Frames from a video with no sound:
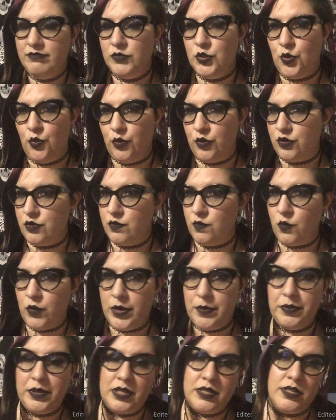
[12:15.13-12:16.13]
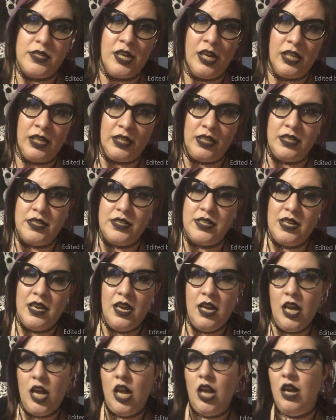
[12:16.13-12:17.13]
$240+
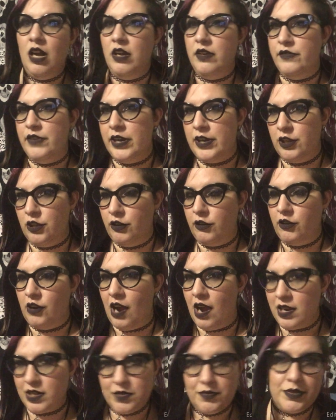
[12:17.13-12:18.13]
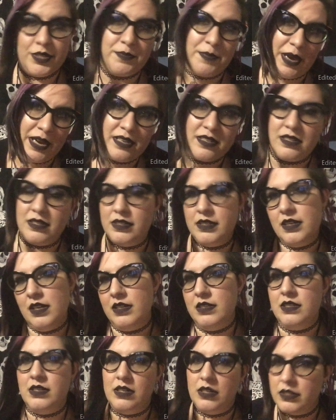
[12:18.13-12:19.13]
on regular Crocs with spikes and
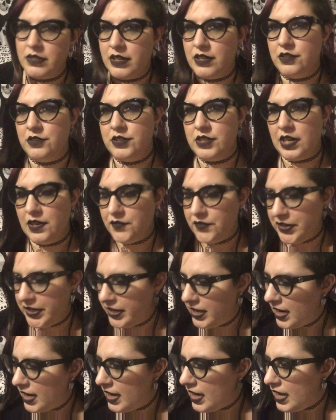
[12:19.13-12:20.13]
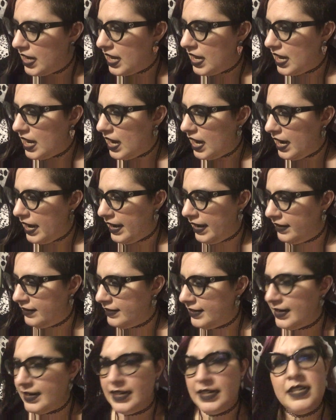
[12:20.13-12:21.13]
studs and all the other stuff in it.
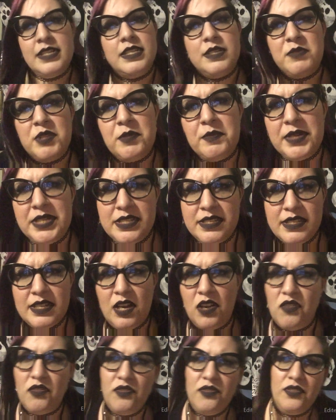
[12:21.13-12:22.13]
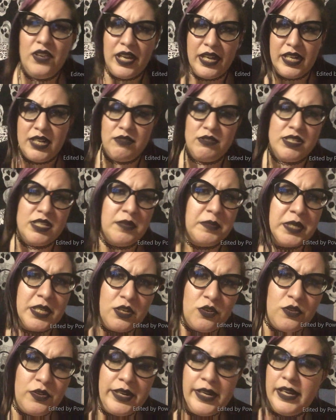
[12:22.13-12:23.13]
And I did something myself, and it was
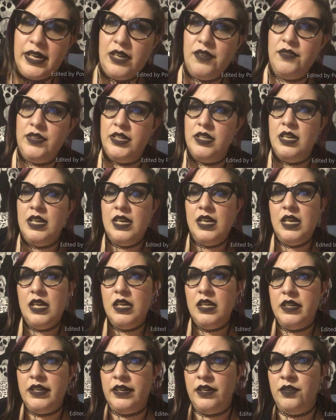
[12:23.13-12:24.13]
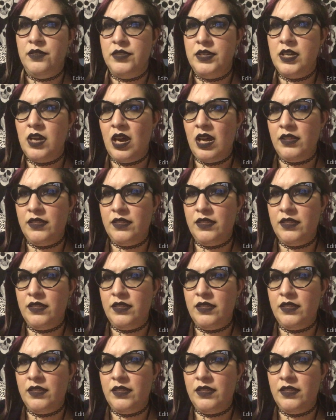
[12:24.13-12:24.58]
something creative. And you know, with